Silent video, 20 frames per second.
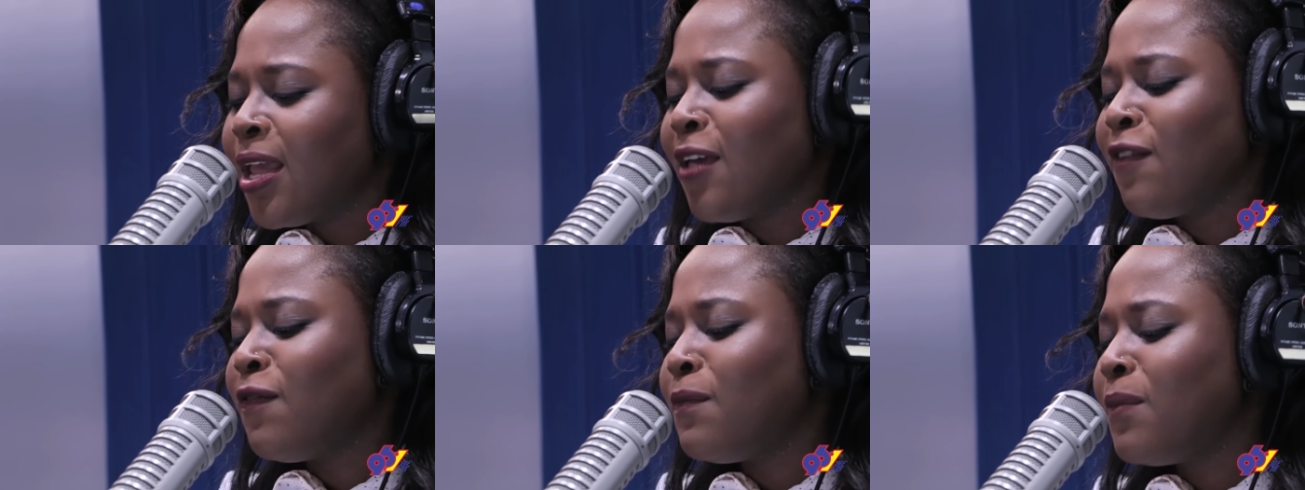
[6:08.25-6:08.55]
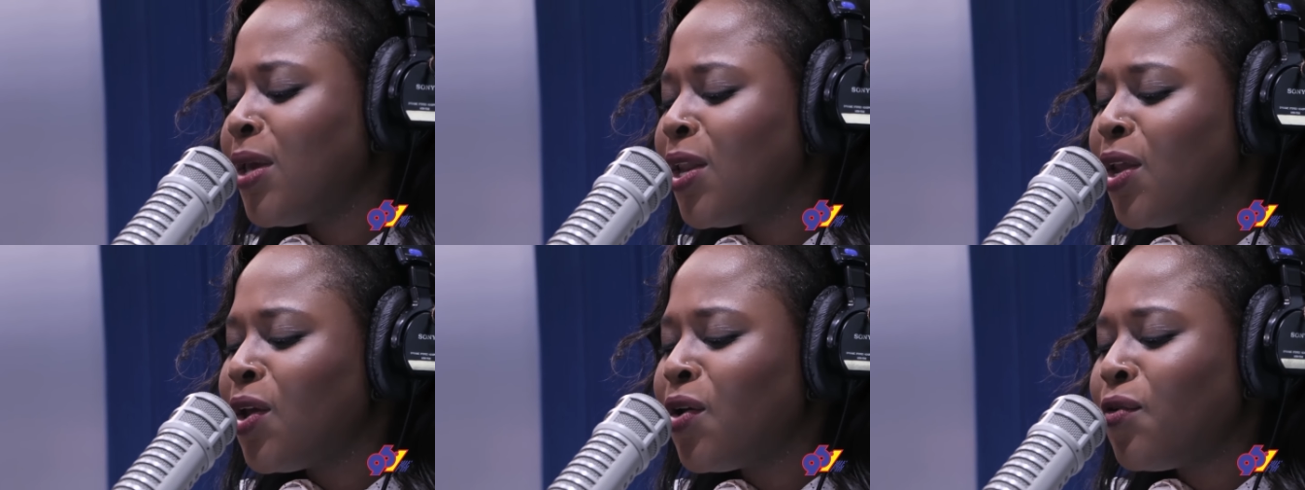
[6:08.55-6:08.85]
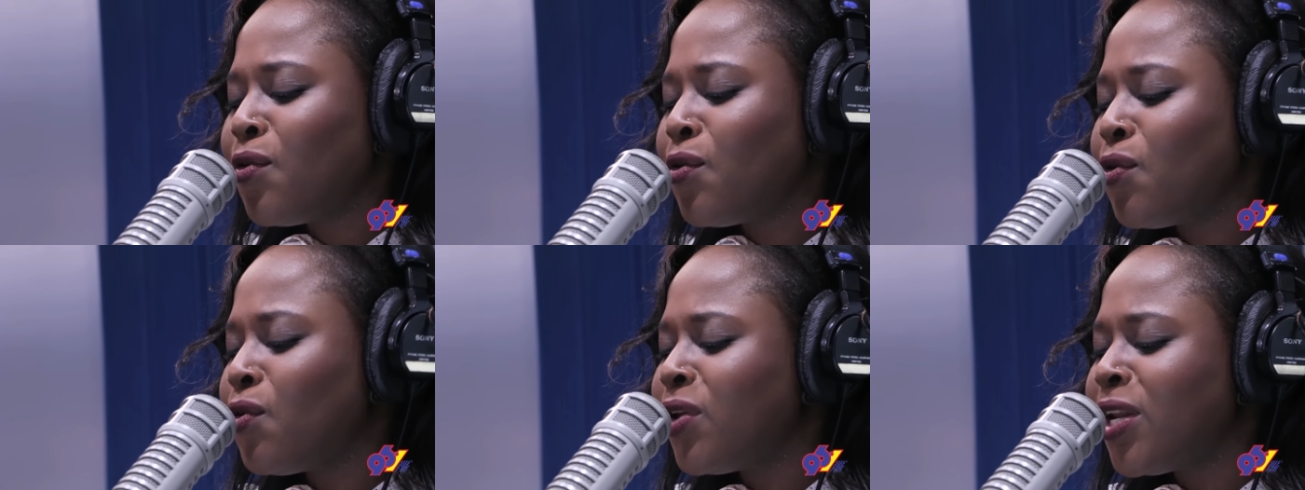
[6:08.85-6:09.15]
Give me
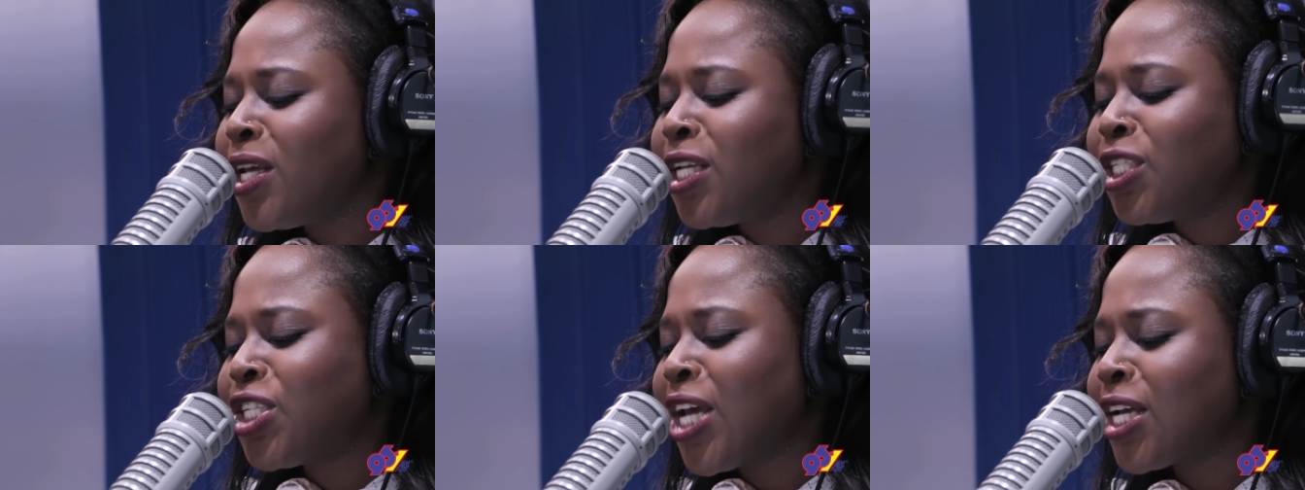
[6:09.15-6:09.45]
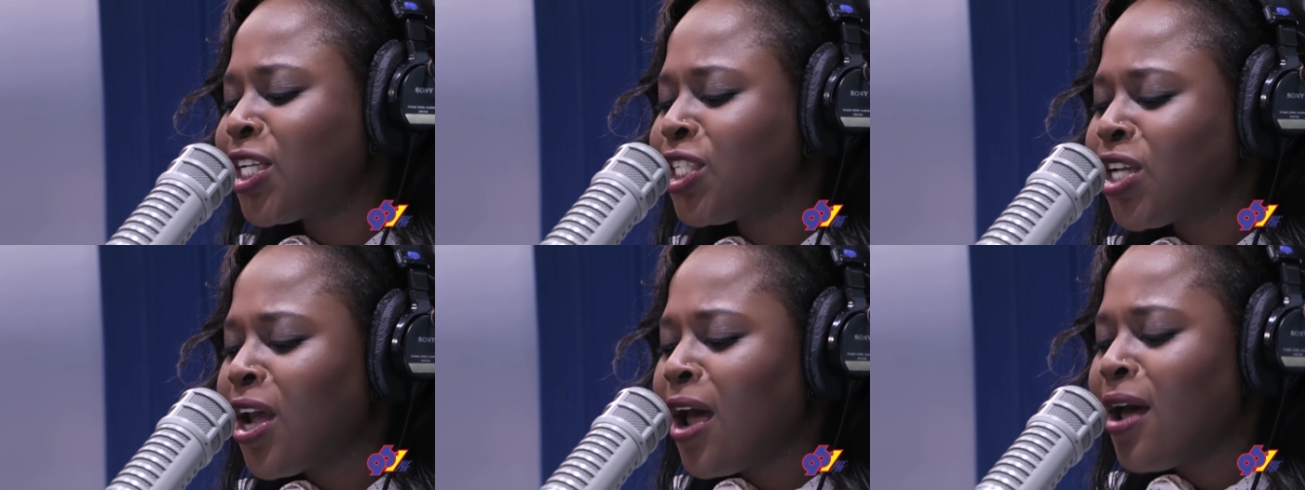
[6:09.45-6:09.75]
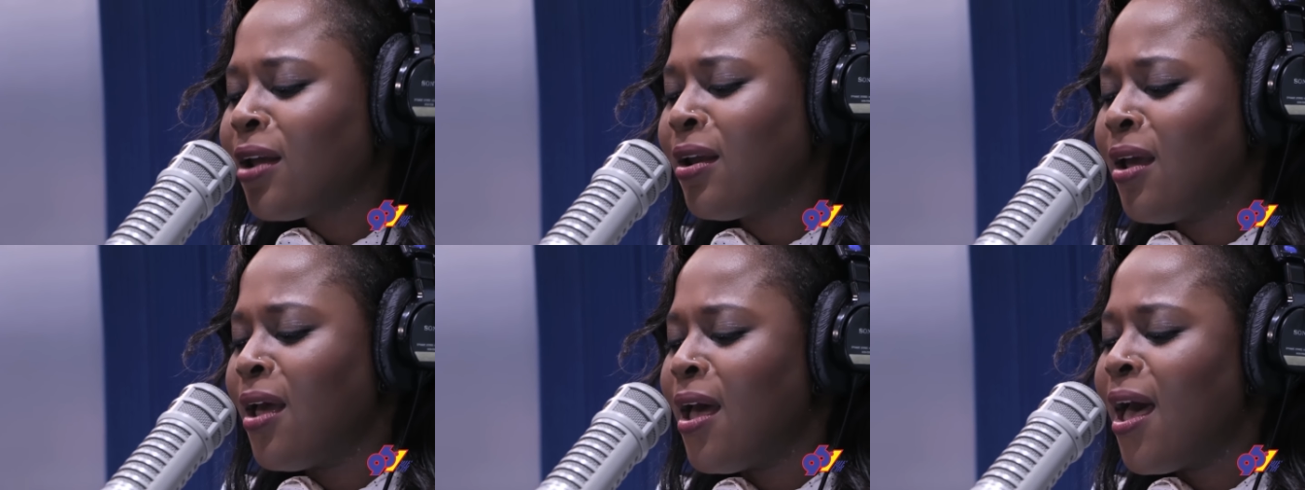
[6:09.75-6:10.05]
the rude
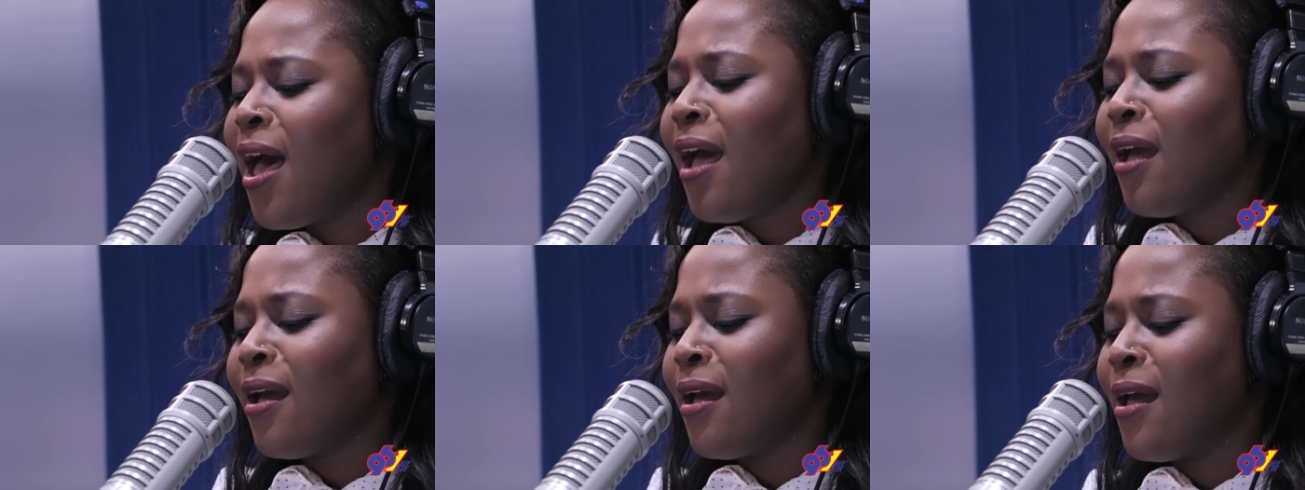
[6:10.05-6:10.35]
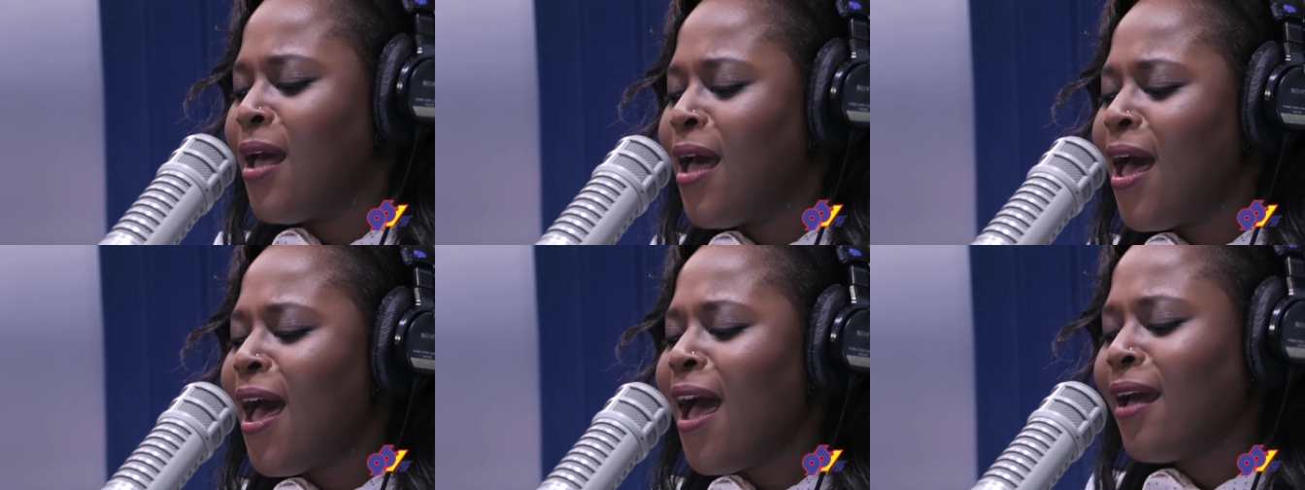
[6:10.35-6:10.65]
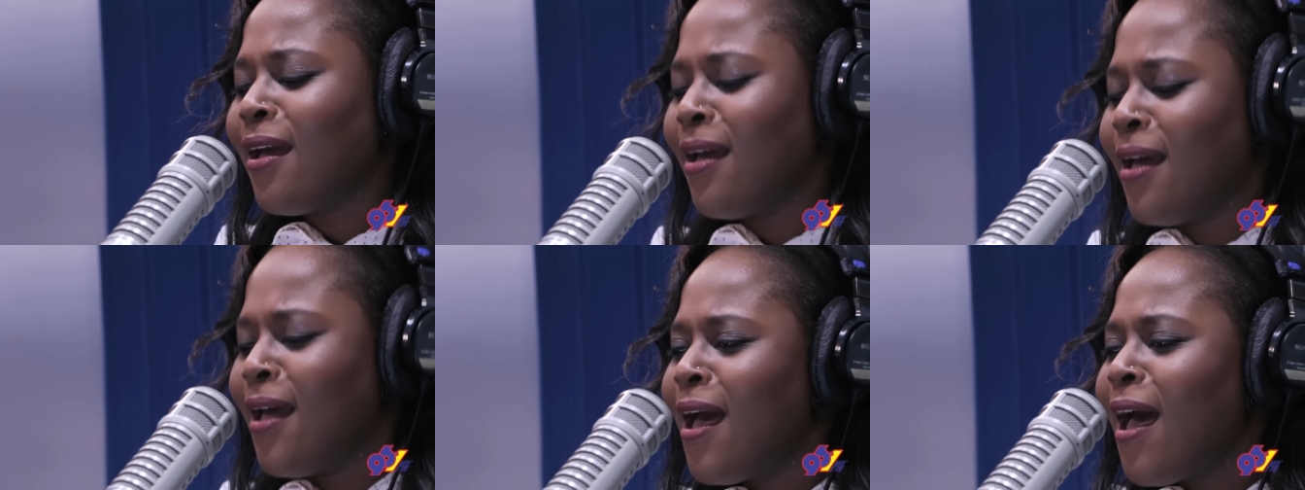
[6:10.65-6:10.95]
injection. Hey,
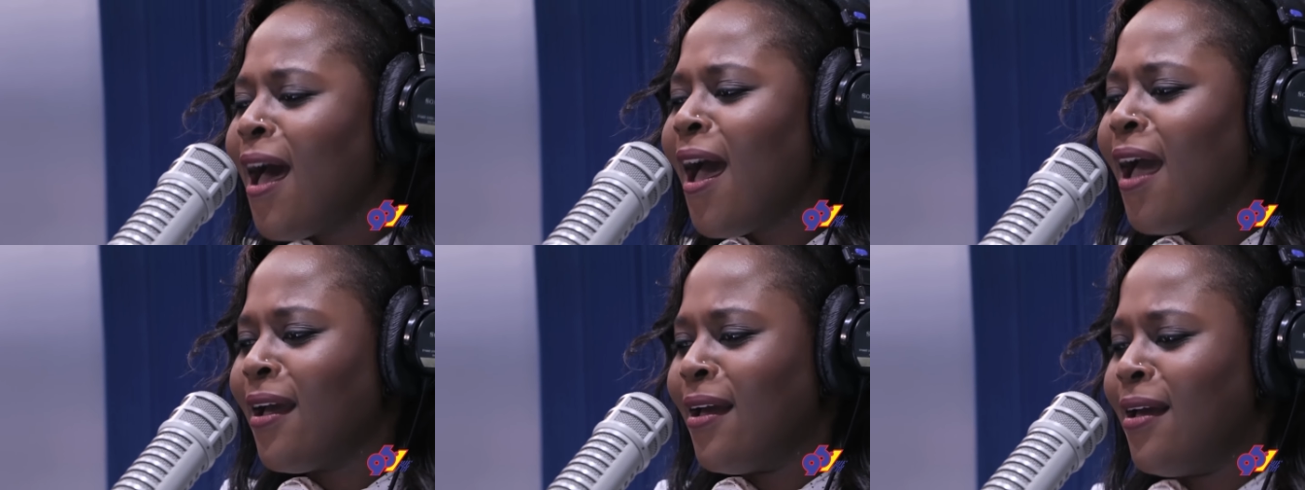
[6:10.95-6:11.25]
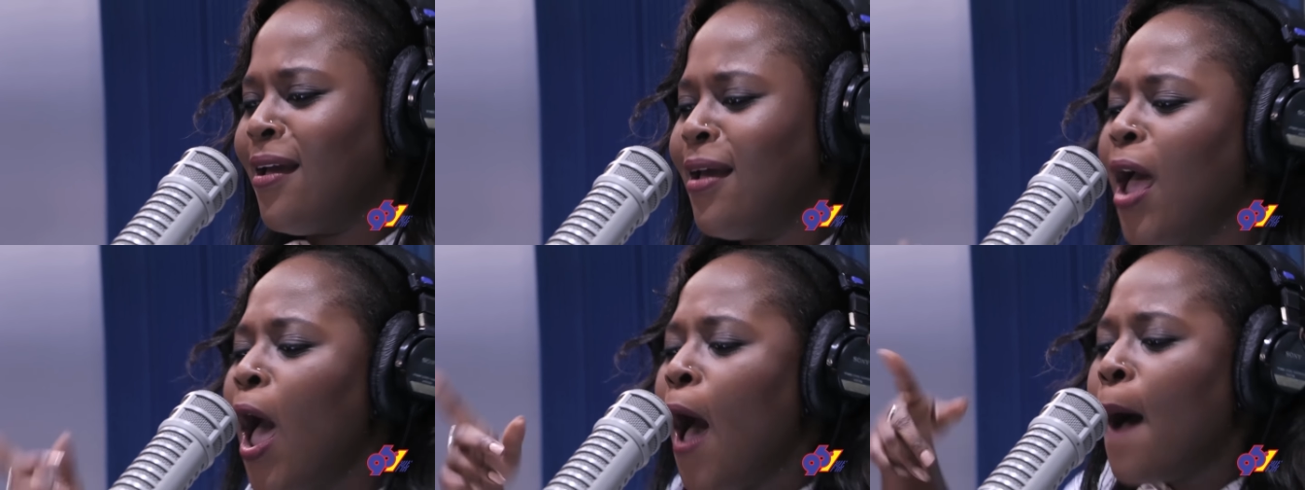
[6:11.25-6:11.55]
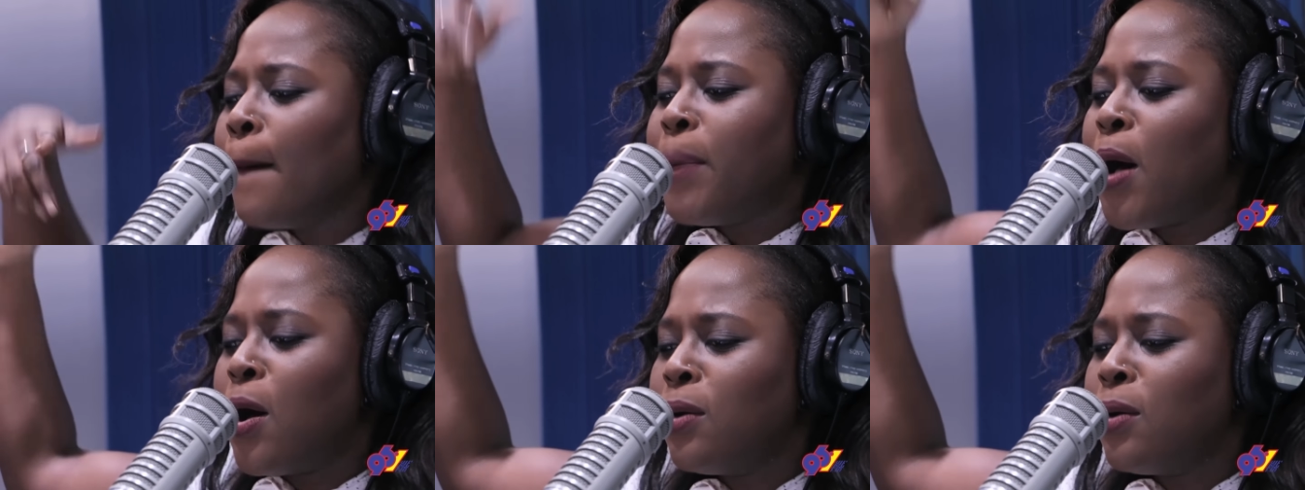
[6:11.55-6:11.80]
hey, hey!